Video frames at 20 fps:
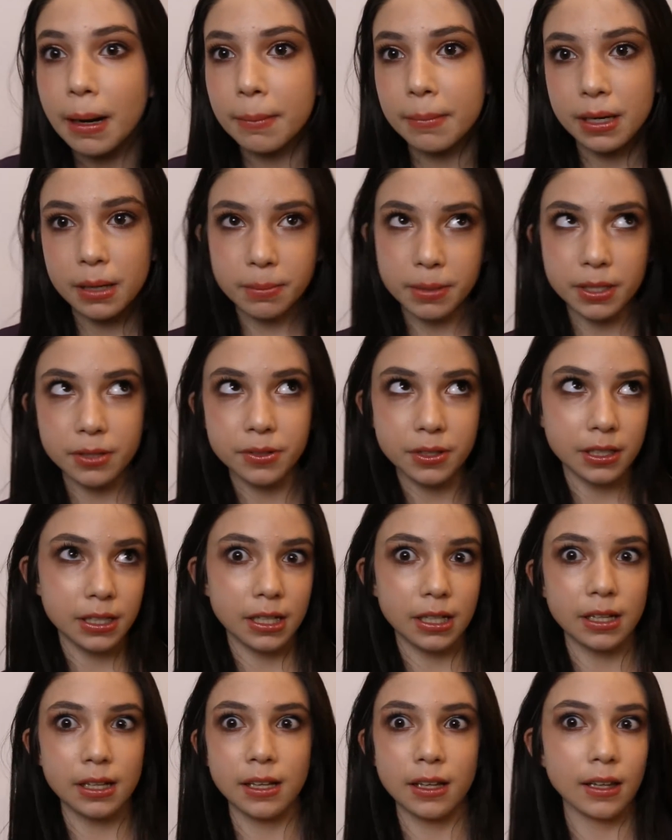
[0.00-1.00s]
I'm going to be using
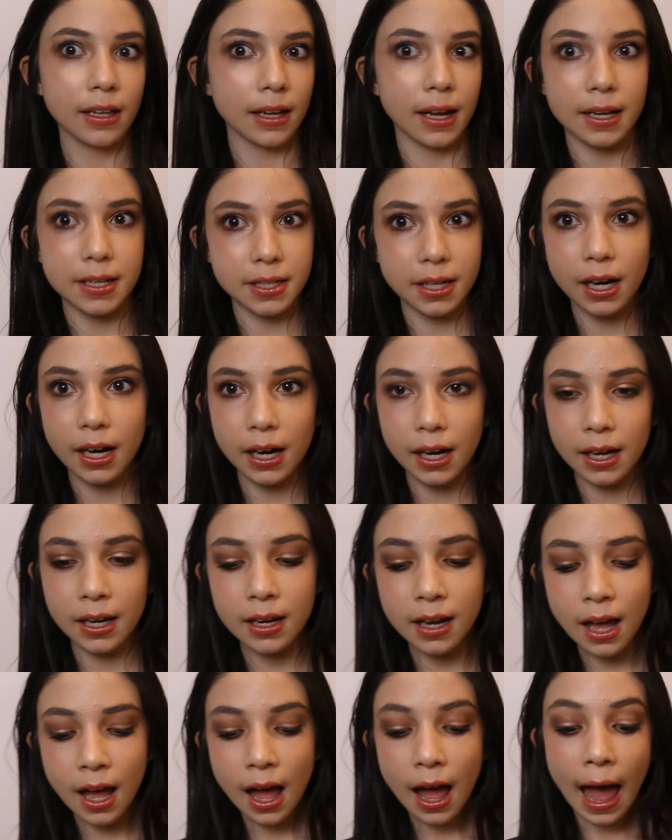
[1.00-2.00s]
it like a
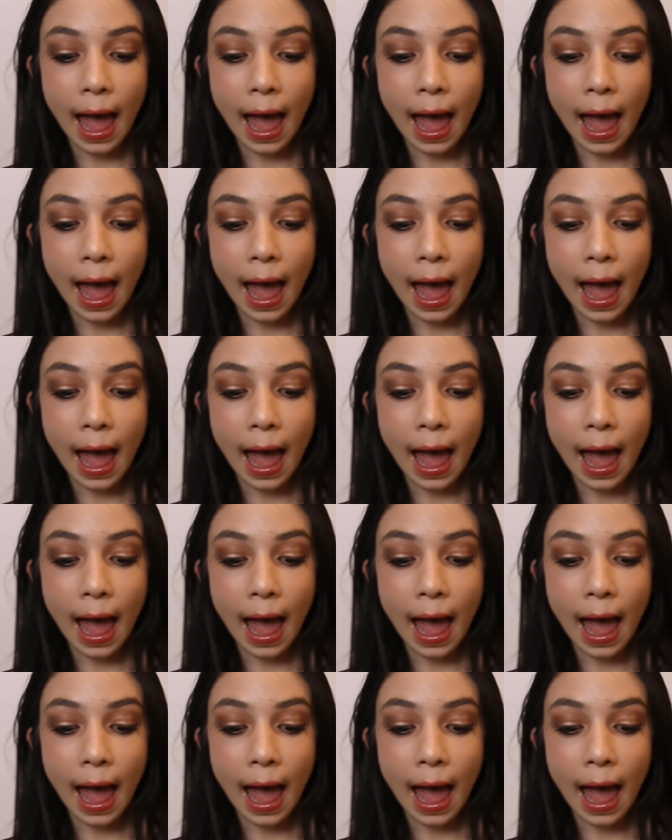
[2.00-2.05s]
ton.